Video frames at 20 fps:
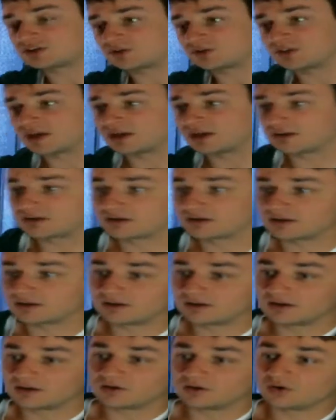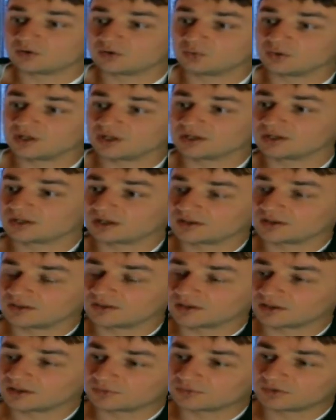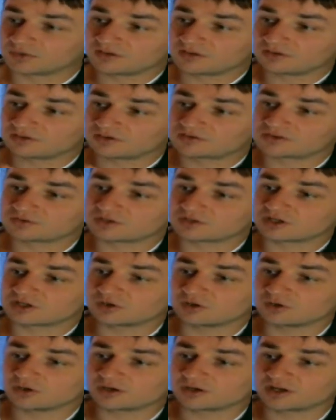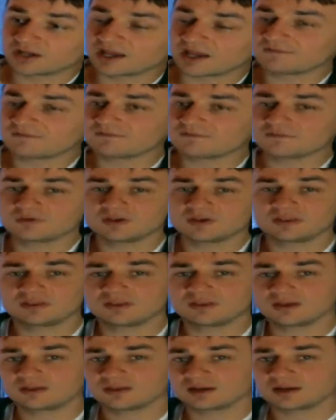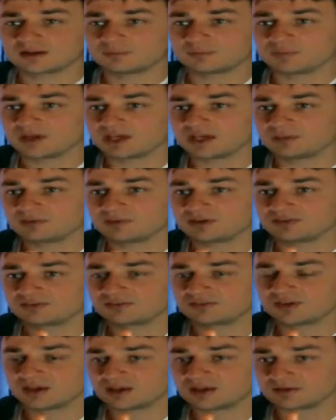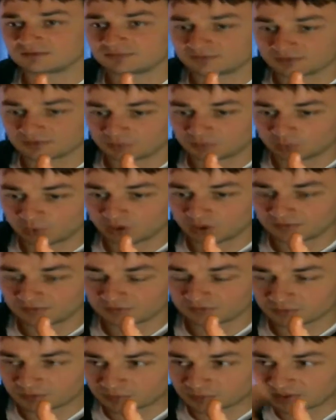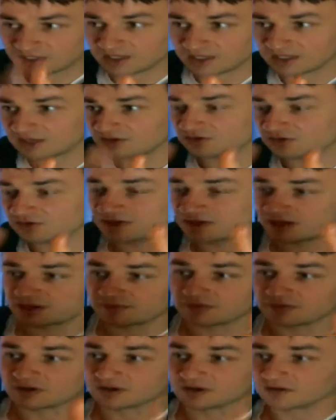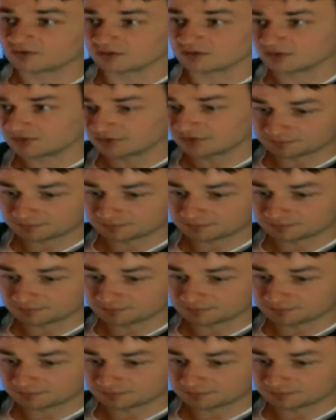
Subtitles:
that when the researcher recorded everything that a baby said from the beginning to the end of an utterance.